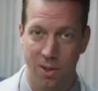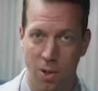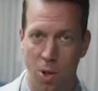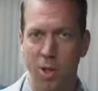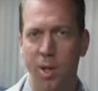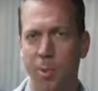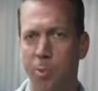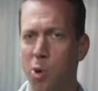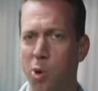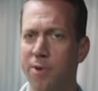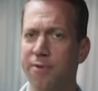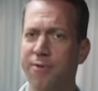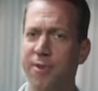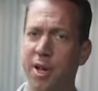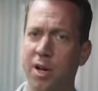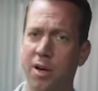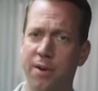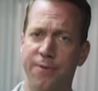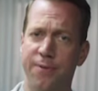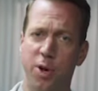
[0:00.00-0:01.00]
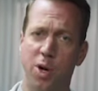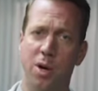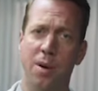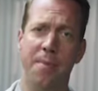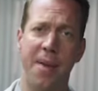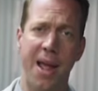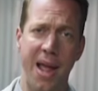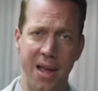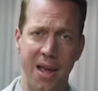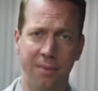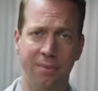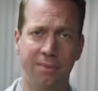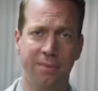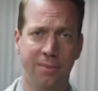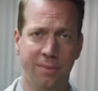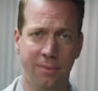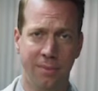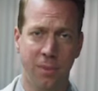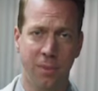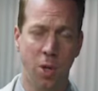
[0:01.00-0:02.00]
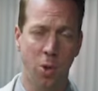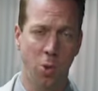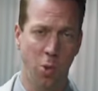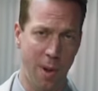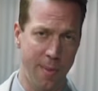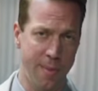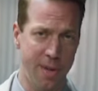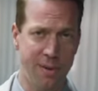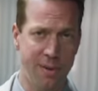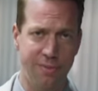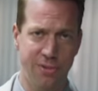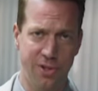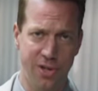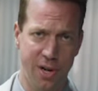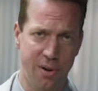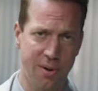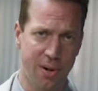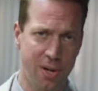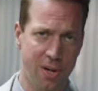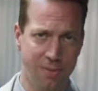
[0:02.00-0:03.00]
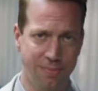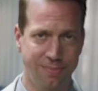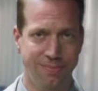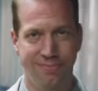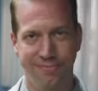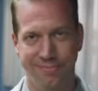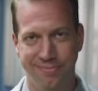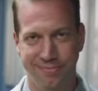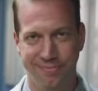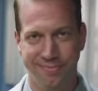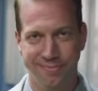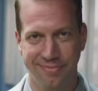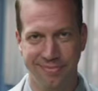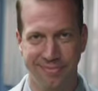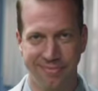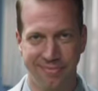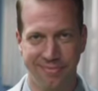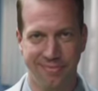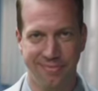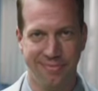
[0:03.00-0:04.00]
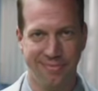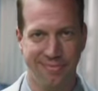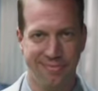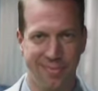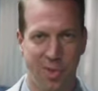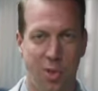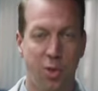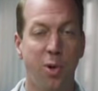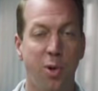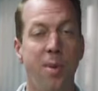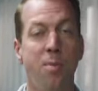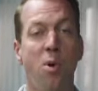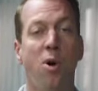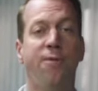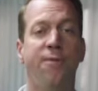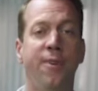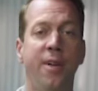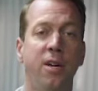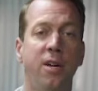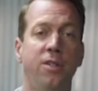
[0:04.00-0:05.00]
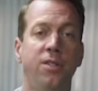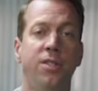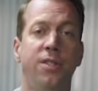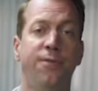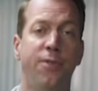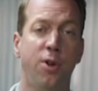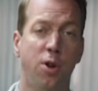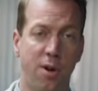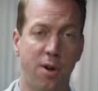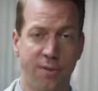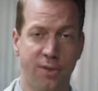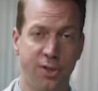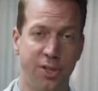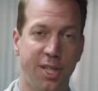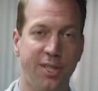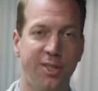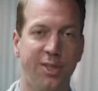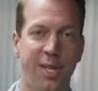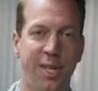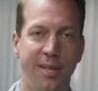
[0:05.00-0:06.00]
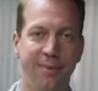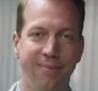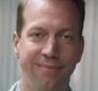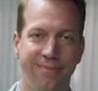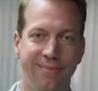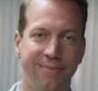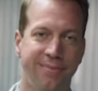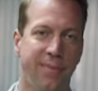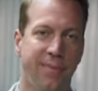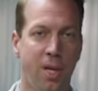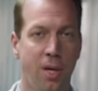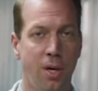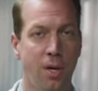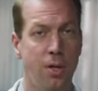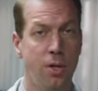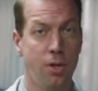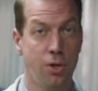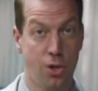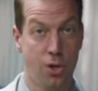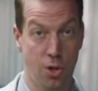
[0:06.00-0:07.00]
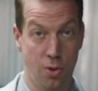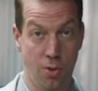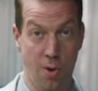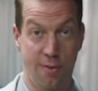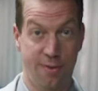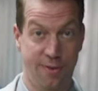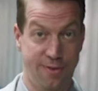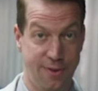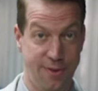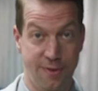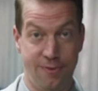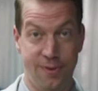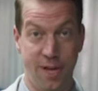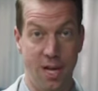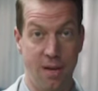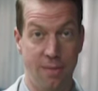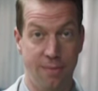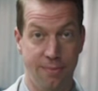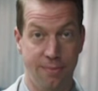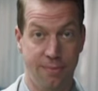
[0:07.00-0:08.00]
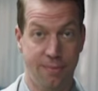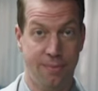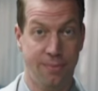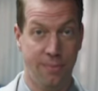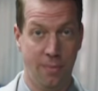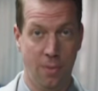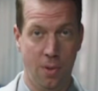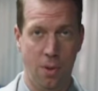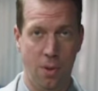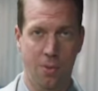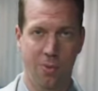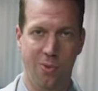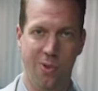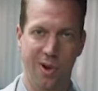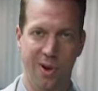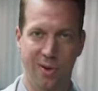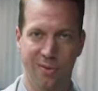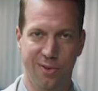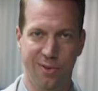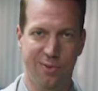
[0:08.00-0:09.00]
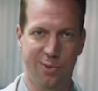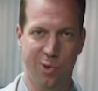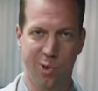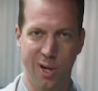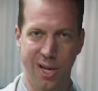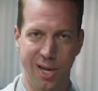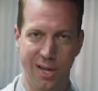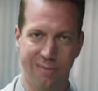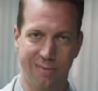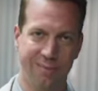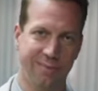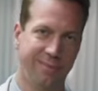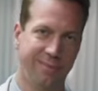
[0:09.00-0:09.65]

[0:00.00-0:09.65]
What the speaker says: Hold up one finger if you're a man. Women, zero. Three more fingers if you're over 60. Two over 50. One over 40.